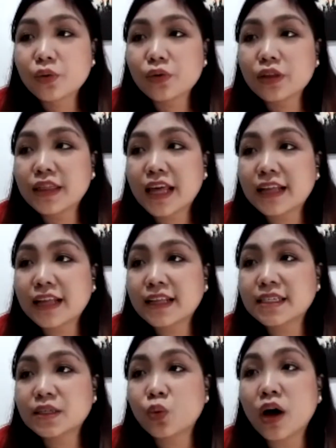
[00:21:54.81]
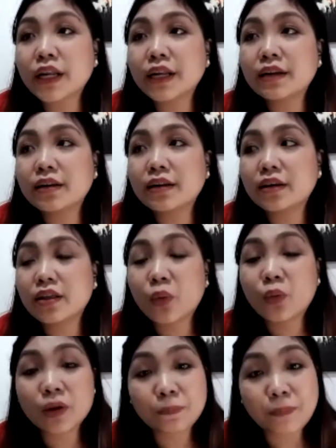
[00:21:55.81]
that is one
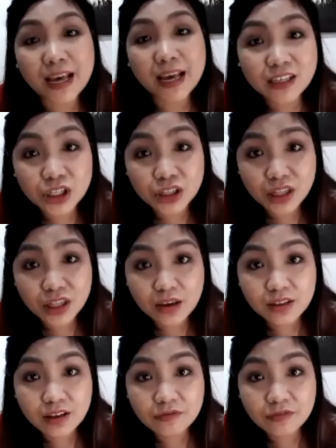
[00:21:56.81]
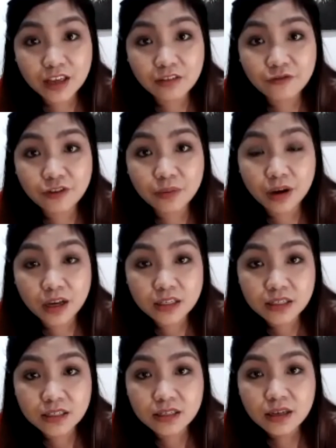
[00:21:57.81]
package that they could avail from
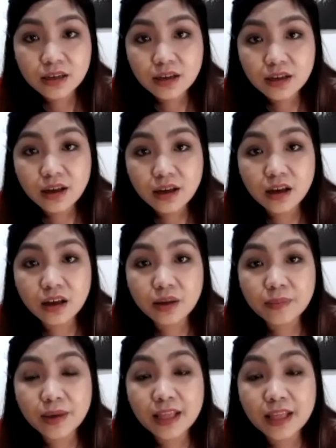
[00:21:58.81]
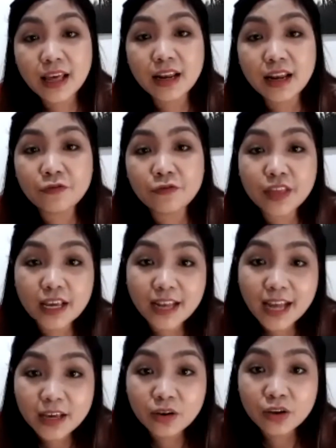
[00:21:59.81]
us. And then if they
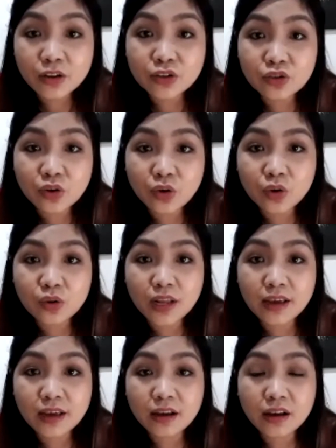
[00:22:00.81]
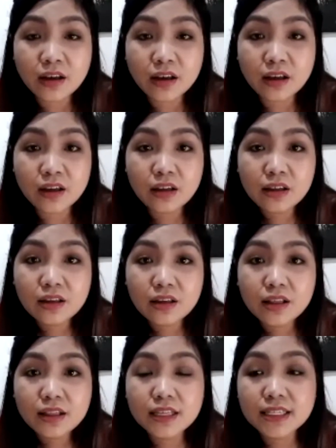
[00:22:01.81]
like also like the
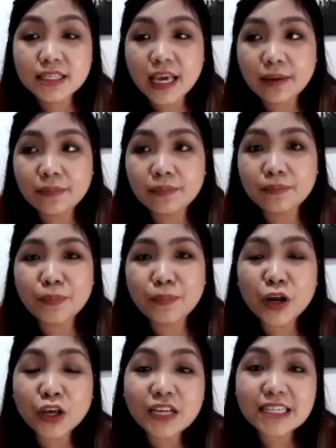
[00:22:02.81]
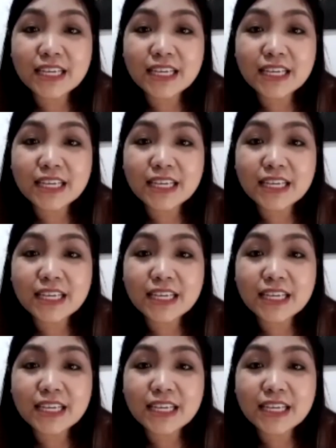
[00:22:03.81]
same, pero yun kasi